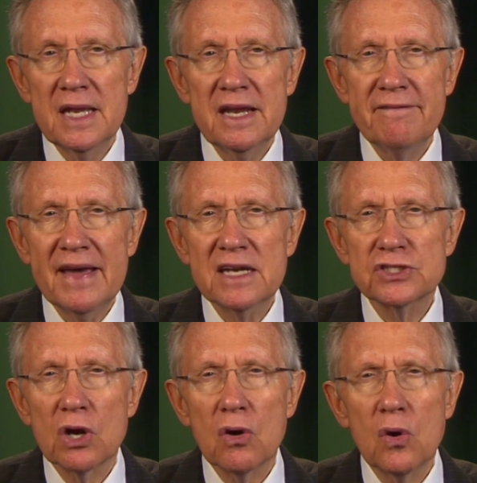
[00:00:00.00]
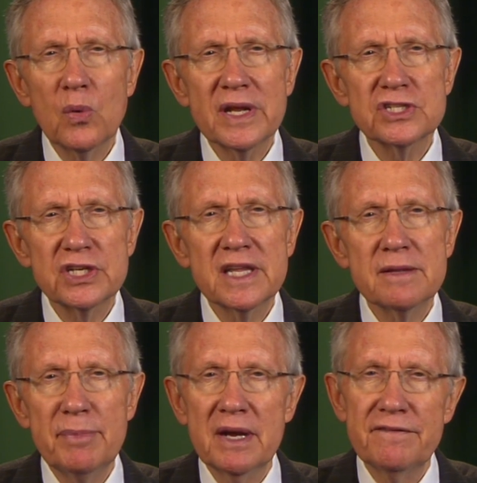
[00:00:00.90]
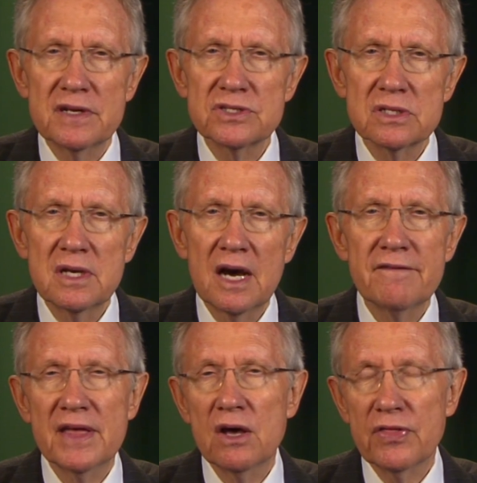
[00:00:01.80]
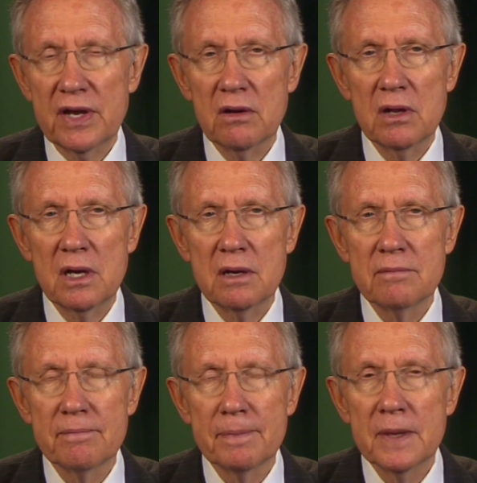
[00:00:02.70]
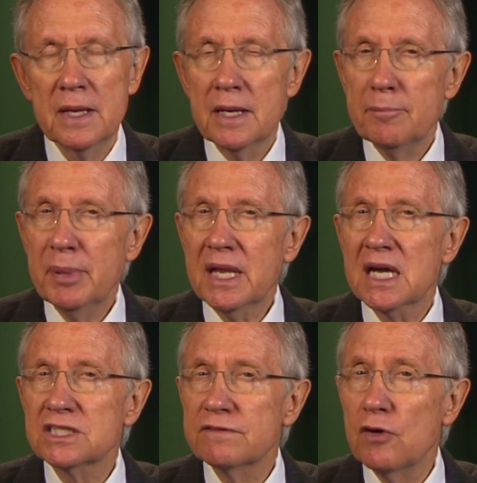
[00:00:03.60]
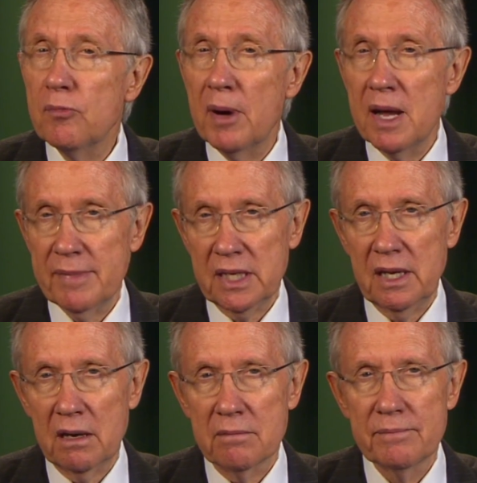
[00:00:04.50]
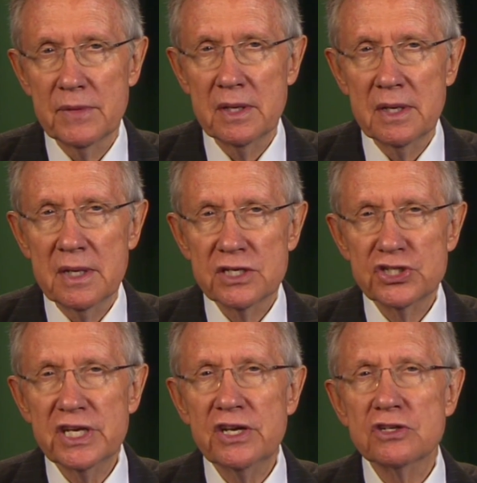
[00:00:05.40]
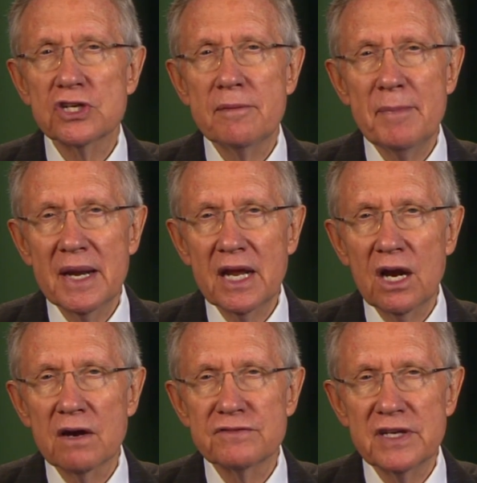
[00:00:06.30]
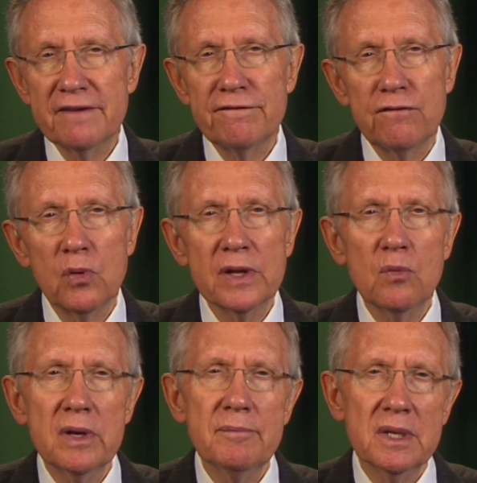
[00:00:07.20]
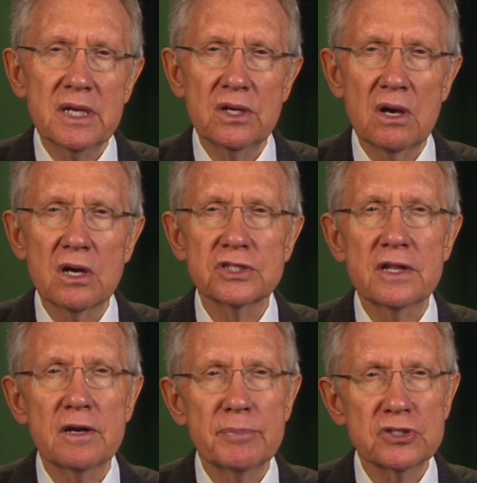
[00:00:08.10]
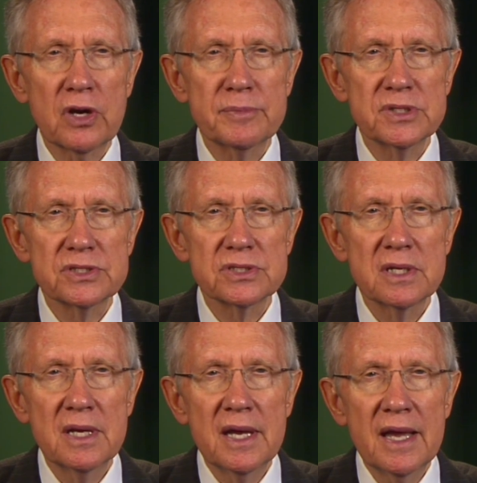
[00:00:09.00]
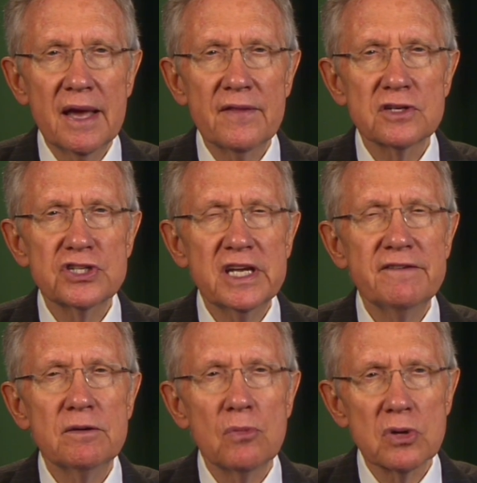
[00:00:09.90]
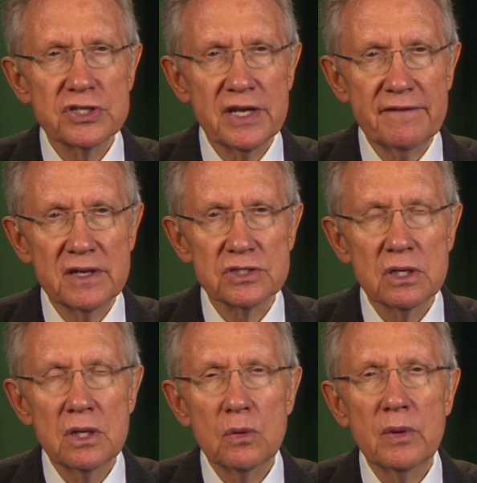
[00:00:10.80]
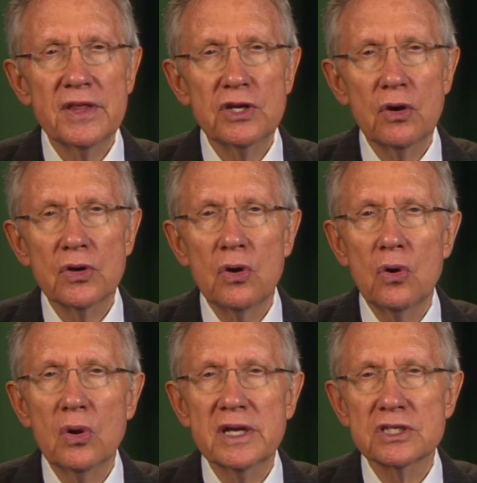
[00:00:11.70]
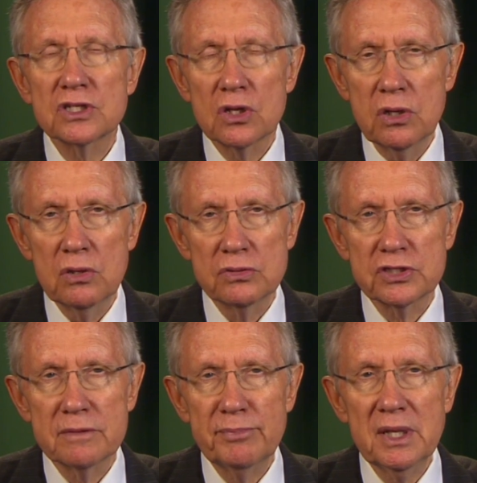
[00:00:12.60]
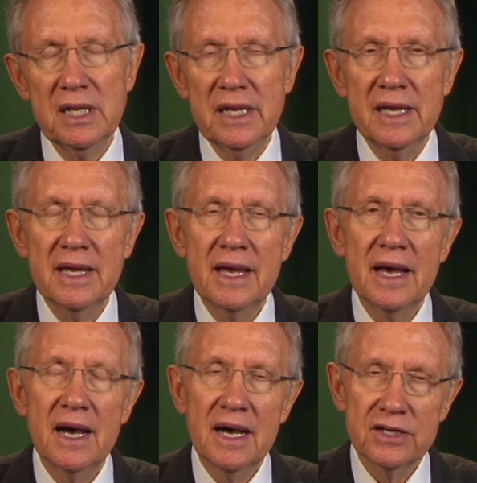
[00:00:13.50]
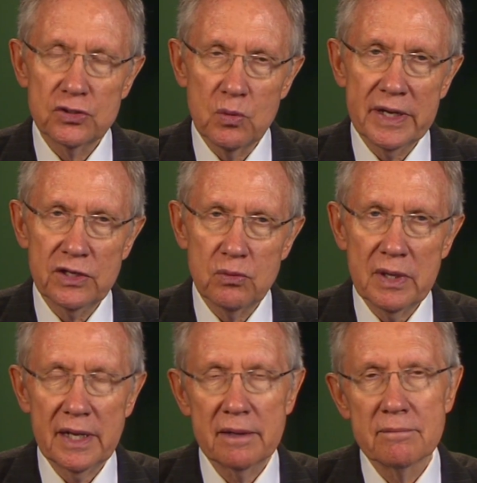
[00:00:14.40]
Nevadans are already seeing the benefits of the health care law. Because of Obamacare, seniors on Medicare have saved $41 million on their prescriptions and they'll see even more savings when the donut hole is closed completely on 2020.